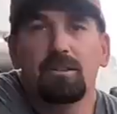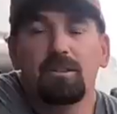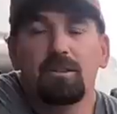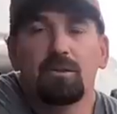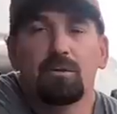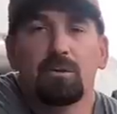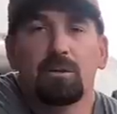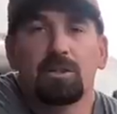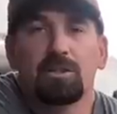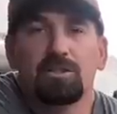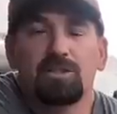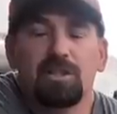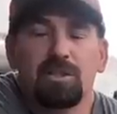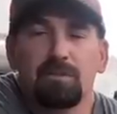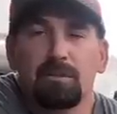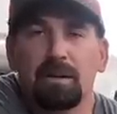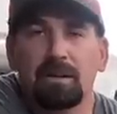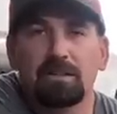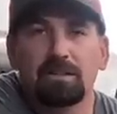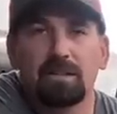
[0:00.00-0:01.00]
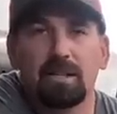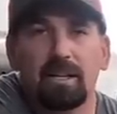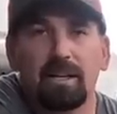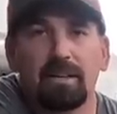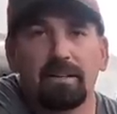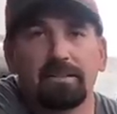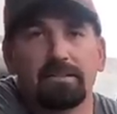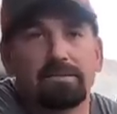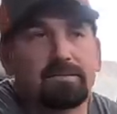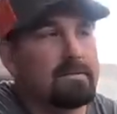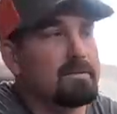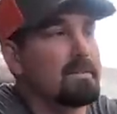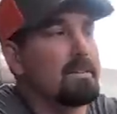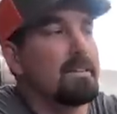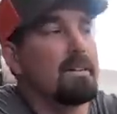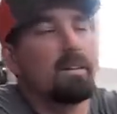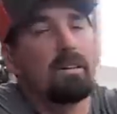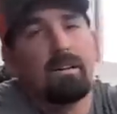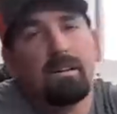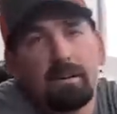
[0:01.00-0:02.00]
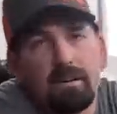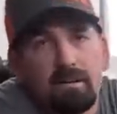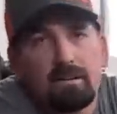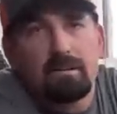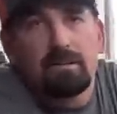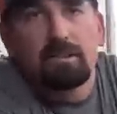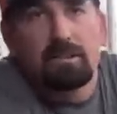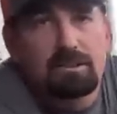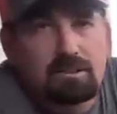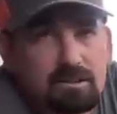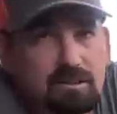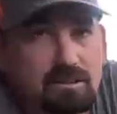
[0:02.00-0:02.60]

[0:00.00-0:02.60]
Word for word: You know where your sheet metal's at? Let's,